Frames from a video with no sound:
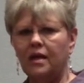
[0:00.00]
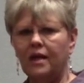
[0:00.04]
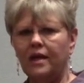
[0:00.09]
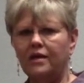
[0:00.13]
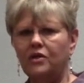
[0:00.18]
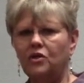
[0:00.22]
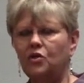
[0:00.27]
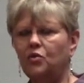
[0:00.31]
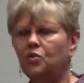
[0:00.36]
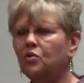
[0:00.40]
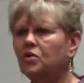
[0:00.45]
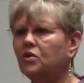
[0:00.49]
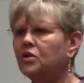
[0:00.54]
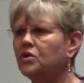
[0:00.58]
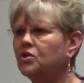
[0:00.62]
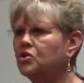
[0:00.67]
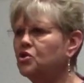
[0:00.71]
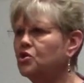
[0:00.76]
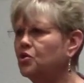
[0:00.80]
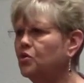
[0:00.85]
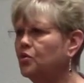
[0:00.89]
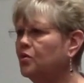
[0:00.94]
And you will
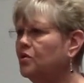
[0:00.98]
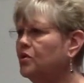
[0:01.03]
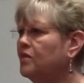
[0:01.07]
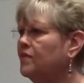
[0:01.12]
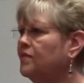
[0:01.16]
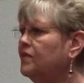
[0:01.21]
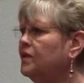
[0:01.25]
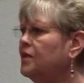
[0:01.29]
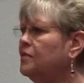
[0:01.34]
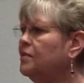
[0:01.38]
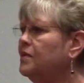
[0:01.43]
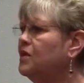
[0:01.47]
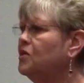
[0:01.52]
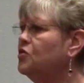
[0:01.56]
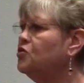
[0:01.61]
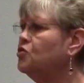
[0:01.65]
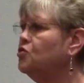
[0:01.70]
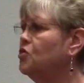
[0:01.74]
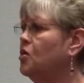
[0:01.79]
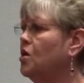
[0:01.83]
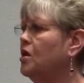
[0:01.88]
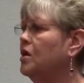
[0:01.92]
intuitively be
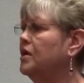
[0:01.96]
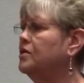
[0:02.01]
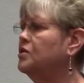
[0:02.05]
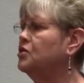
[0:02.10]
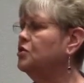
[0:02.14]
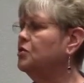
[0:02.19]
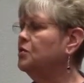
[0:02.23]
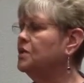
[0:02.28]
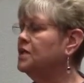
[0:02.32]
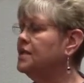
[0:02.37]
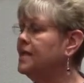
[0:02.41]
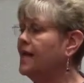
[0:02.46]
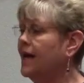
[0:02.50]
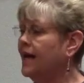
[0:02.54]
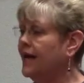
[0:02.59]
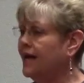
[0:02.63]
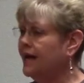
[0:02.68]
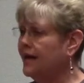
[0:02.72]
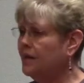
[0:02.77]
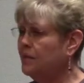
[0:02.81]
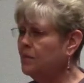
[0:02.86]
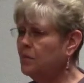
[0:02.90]
drawn to a
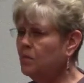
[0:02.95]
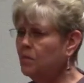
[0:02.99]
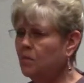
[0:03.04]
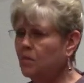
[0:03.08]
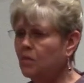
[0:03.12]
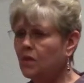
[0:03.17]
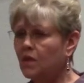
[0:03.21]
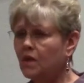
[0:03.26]
time